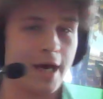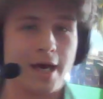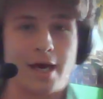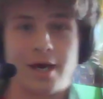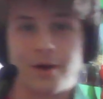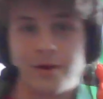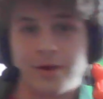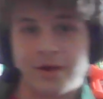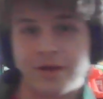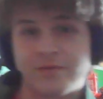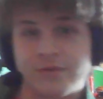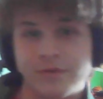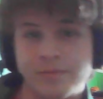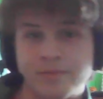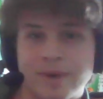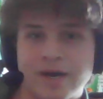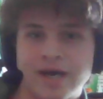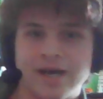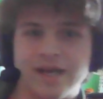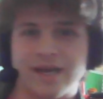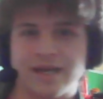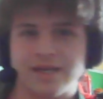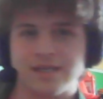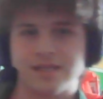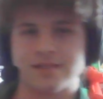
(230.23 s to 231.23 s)
if you
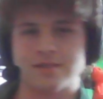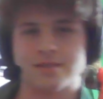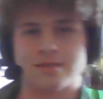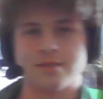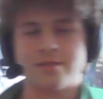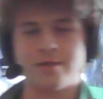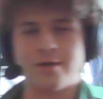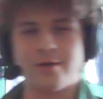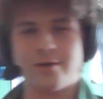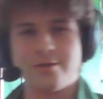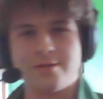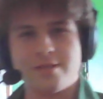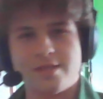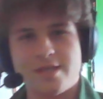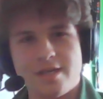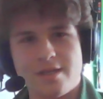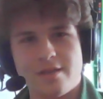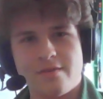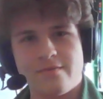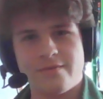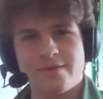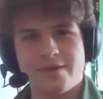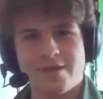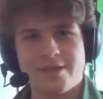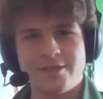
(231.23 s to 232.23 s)
buy any of the starter
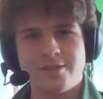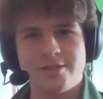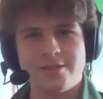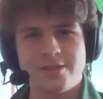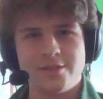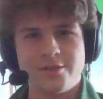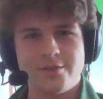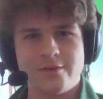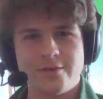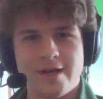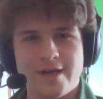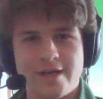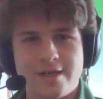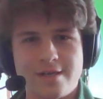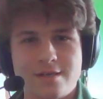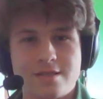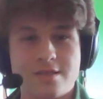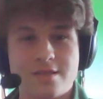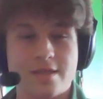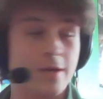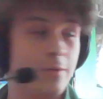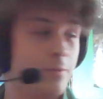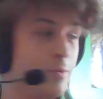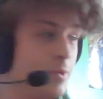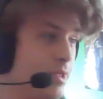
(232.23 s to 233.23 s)
sets for Dungeons & Dragons,
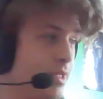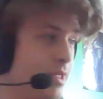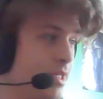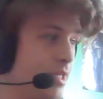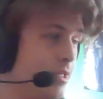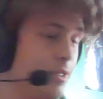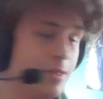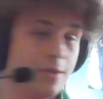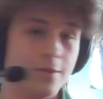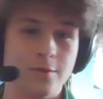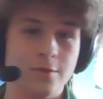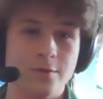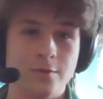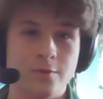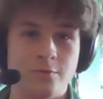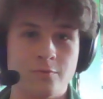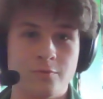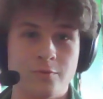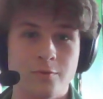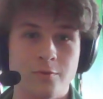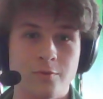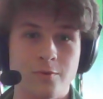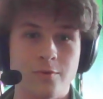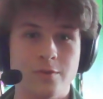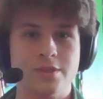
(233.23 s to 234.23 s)
they will include
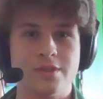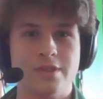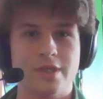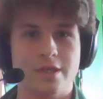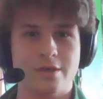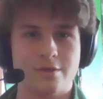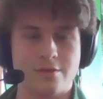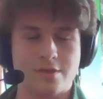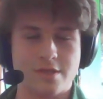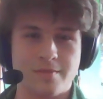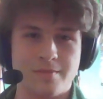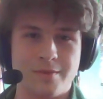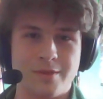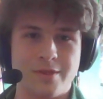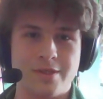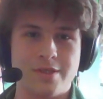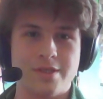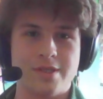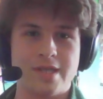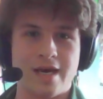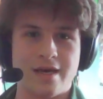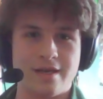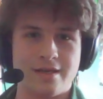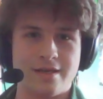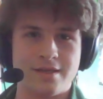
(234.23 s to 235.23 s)
rules that are similar to
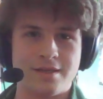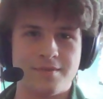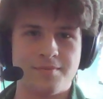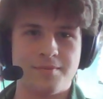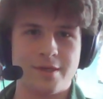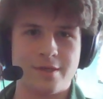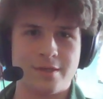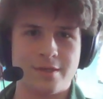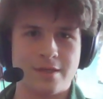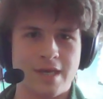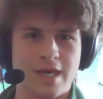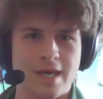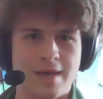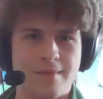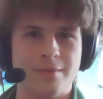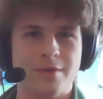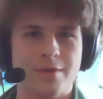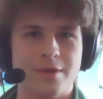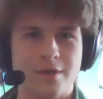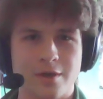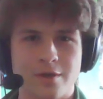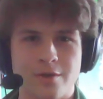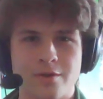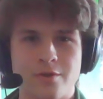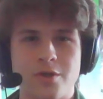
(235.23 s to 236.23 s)
that in the Player's
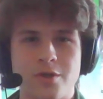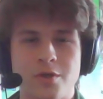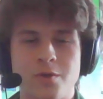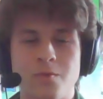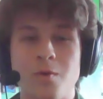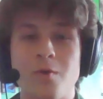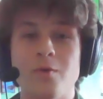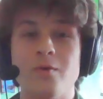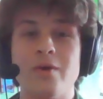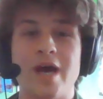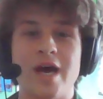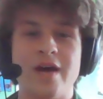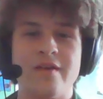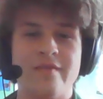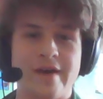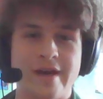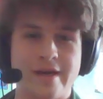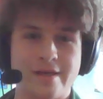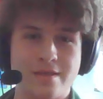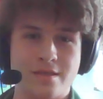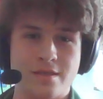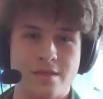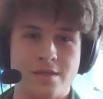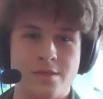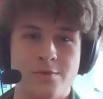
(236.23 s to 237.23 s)
Handbook, although you won't have
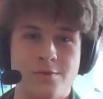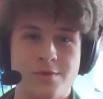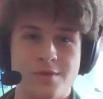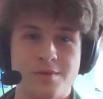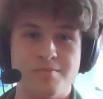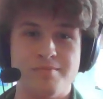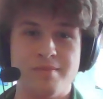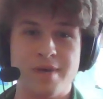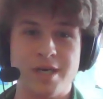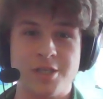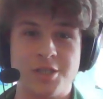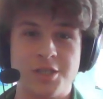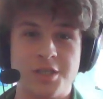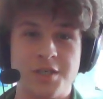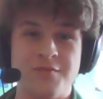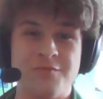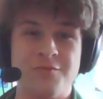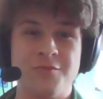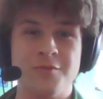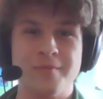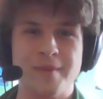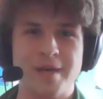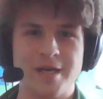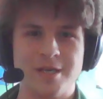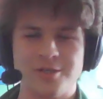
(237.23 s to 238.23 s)
access to as much
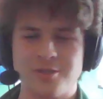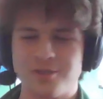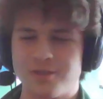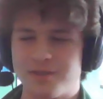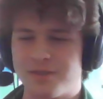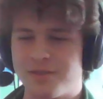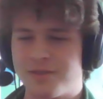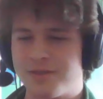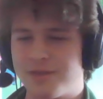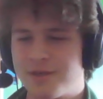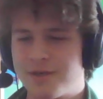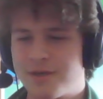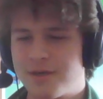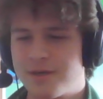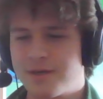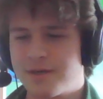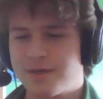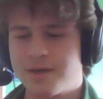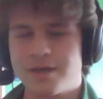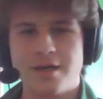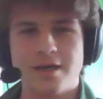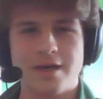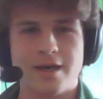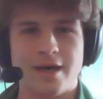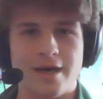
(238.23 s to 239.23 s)
information.
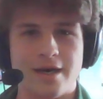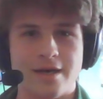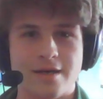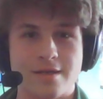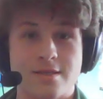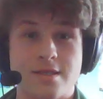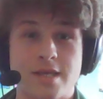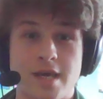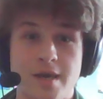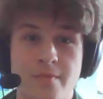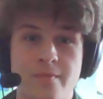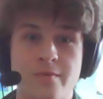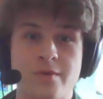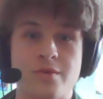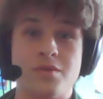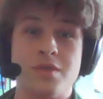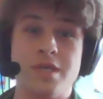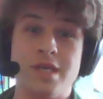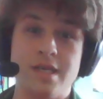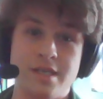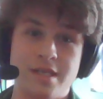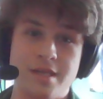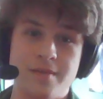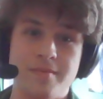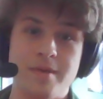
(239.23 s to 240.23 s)
Same with
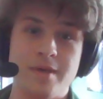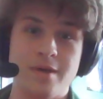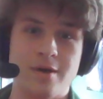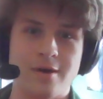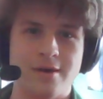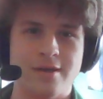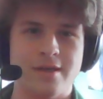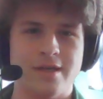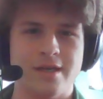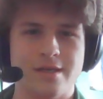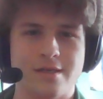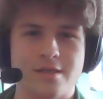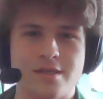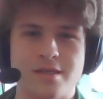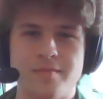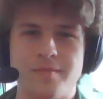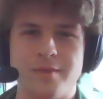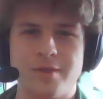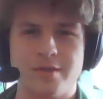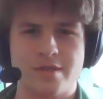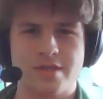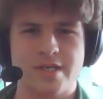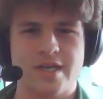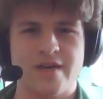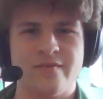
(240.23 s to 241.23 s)
D&D Beyond, has
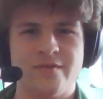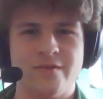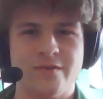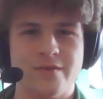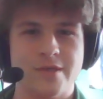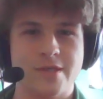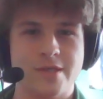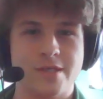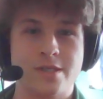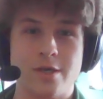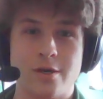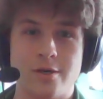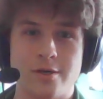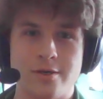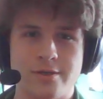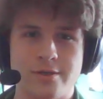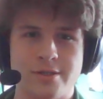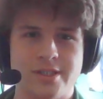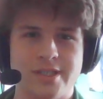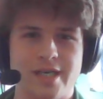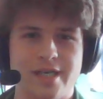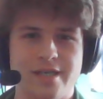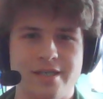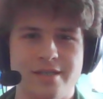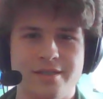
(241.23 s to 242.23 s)
similar stuff to a starter
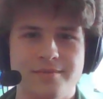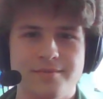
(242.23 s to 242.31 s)
set.